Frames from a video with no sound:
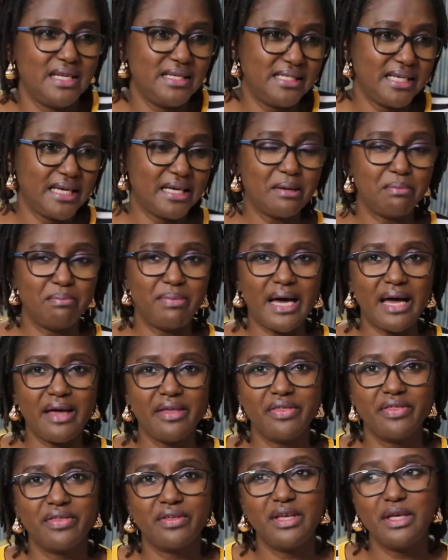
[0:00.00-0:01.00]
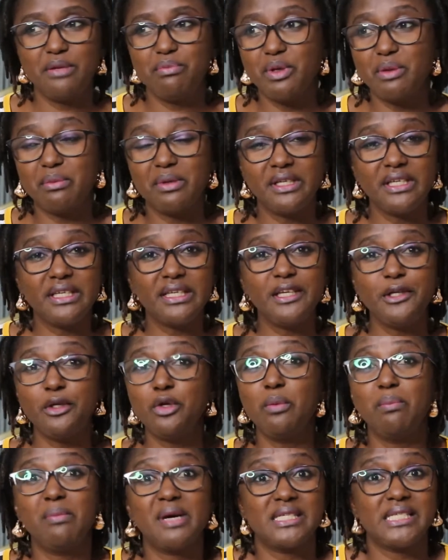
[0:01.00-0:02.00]
Take a bath. Keep your body clean.
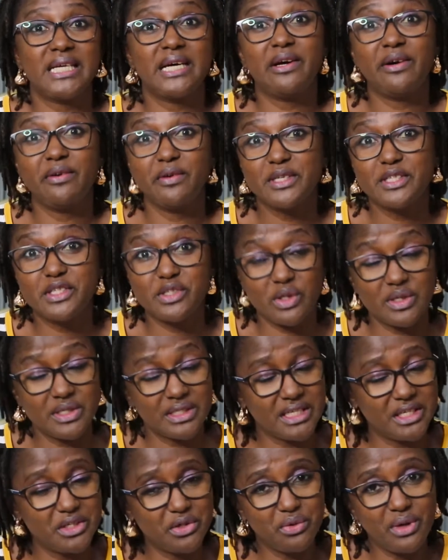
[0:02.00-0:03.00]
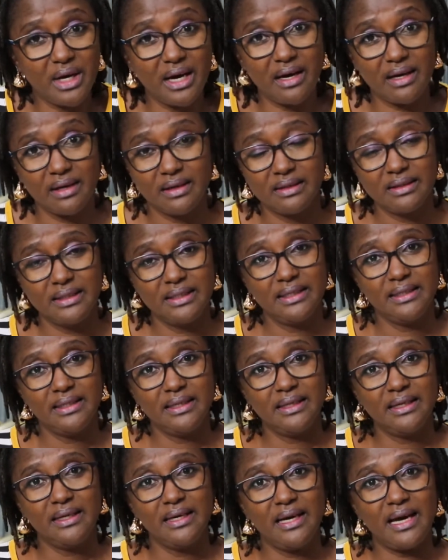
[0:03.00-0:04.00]
No matter how exhausted you are,
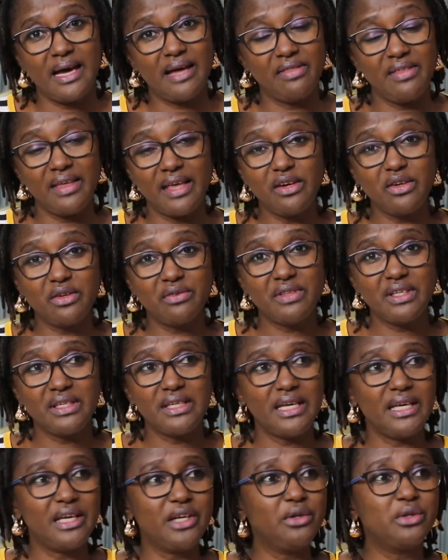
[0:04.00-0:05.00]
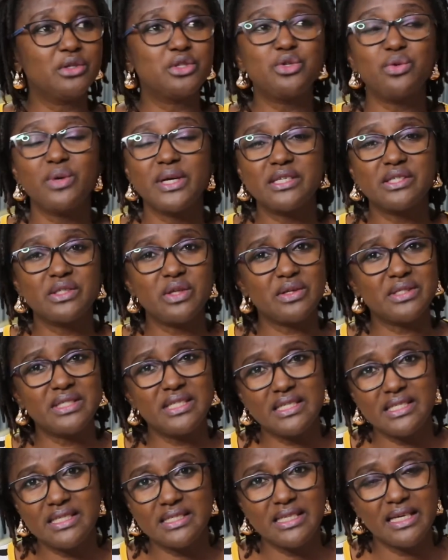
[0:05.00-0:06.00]
at the end of the day, you're too
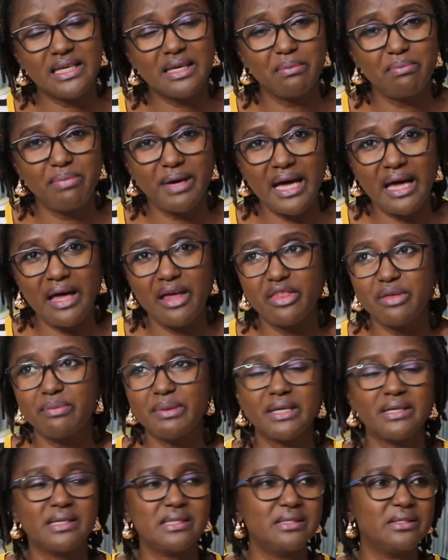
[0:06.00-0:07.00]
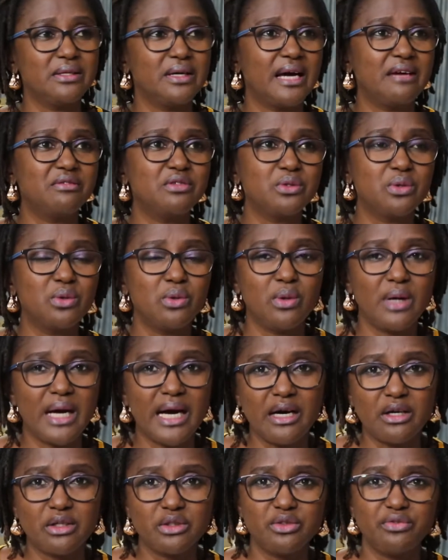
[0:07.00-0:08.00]
exhausted to take a bath because you have to go
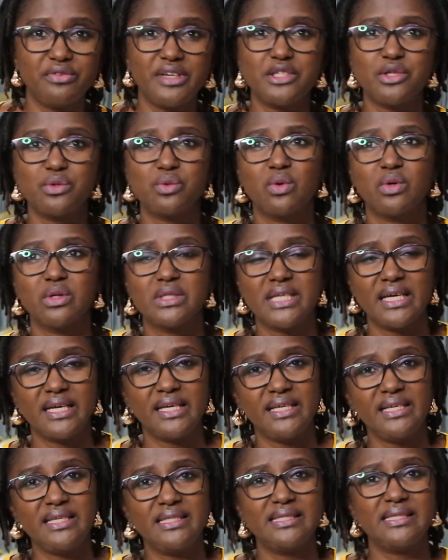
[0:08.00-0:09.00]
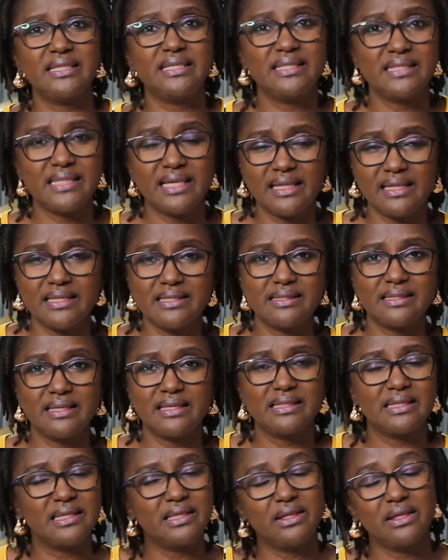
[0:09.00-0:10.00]
out, fetch water, heat it, and this,
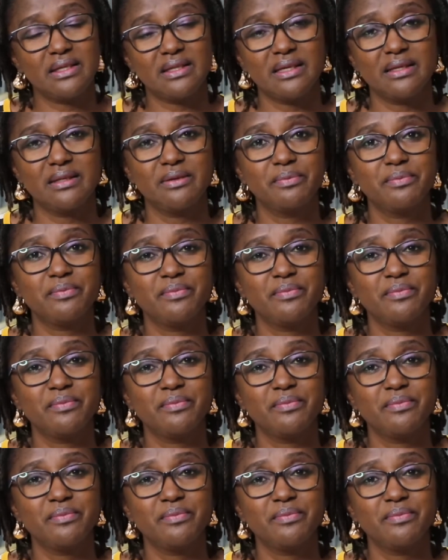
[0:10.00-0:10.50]
that, and the other.